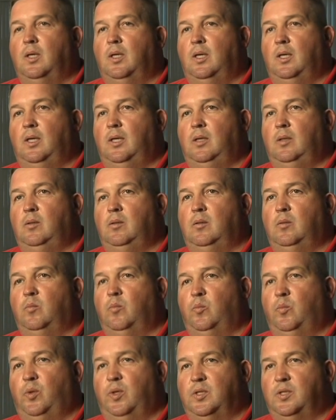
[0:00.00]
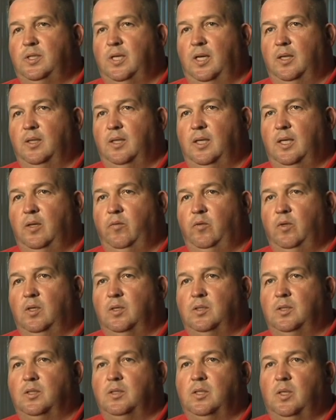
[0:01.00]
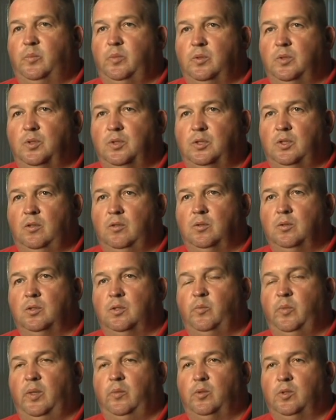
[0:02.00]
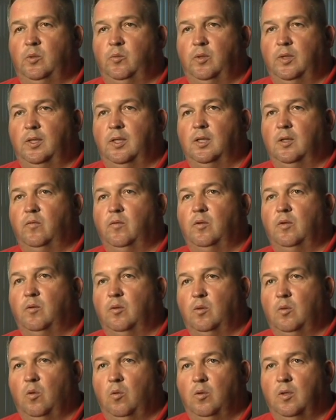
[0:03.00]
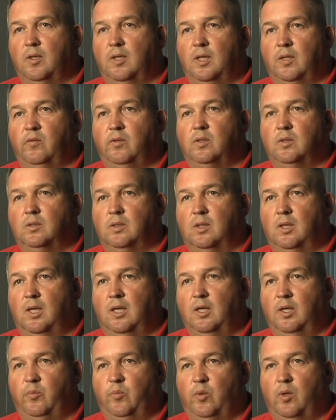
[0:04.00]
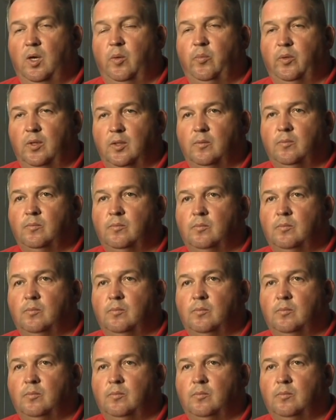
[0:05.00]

he puts out the evidence, and it's up to the students to be able to recover and record the evidence and log it properly.